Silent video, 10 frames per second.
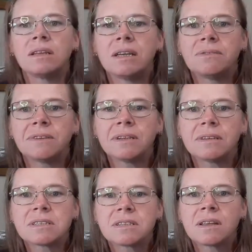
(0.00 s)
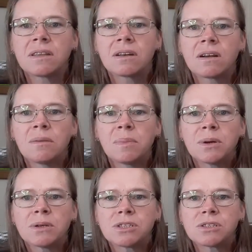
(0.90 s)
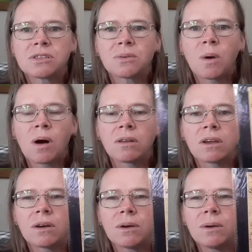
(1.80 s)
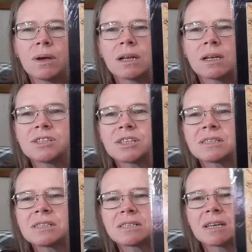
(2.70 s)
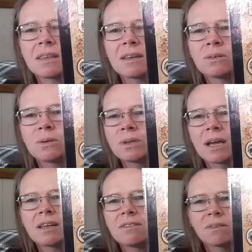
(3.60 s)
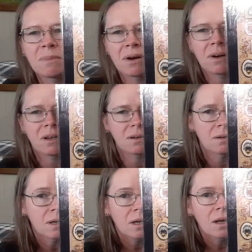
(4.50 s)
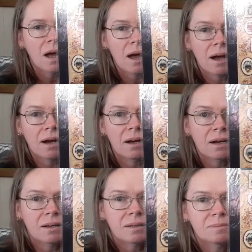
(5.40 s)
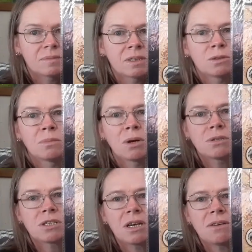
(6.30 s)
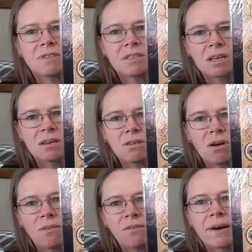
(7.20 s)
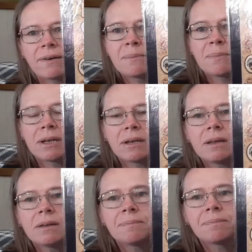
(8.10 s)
leaflet that I purchased a while ago, and as you can see, they're all Native American little motifs. They're not very big,